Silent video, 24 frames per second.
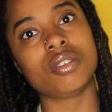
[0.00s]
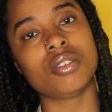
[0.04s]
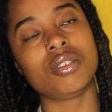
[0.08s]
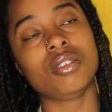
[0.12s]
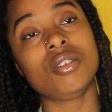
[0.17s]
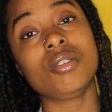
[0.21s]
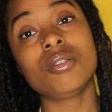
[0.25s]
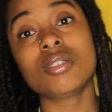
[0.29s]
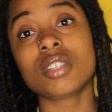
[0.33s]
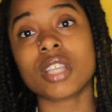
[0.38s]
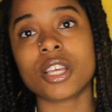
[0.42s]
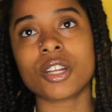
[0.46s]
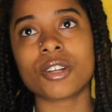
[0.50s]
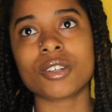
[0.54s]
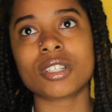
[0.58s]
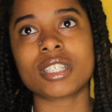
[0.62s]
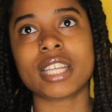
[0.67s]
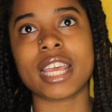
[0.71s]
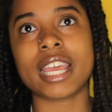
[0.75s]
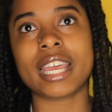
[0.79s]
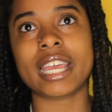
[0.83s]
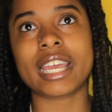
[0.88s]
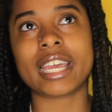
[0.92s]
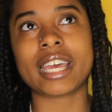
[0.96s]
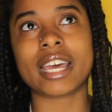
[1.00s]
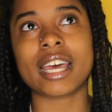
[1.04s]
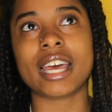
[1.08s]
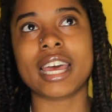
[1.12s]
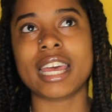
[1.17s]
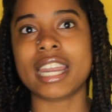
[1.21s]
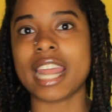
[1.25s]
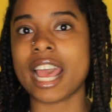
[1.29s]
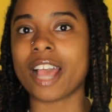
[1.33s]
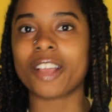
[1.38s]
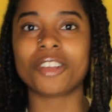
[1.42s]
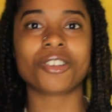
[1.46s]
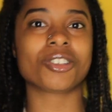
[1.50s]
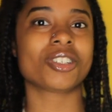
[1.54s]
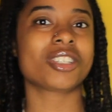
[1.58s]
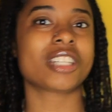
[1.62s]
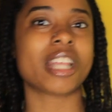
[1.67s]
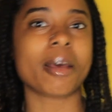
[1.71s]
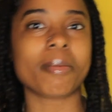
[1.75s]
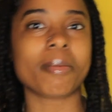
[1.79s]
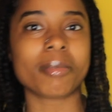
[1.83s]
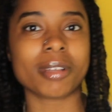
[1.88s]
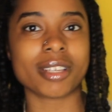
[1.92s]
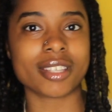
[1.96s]
Newsletters take an extra
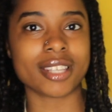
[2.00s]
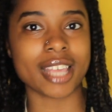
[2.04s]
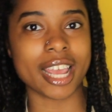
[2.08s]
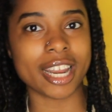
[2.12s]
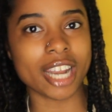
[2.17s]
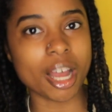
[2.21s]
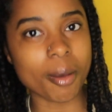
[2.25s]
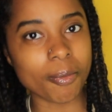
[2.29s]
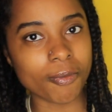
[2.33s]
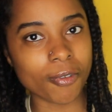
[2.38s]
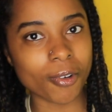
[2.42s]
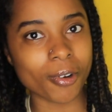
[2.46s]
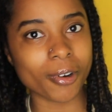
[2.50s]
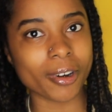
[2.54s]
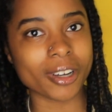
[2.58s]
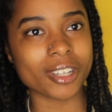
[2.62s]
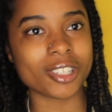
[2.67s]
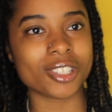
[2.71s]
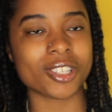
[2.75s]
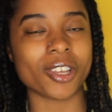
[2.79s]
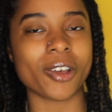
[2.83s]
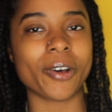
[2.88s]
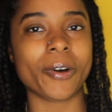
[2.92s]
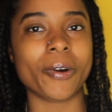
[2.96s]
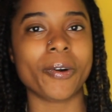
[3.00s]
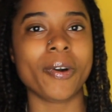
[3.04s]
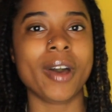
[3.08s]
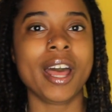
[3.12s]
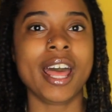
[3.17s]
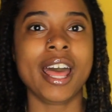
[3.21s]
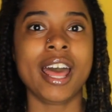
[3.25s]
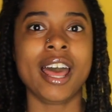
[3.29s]
step to sign up for, so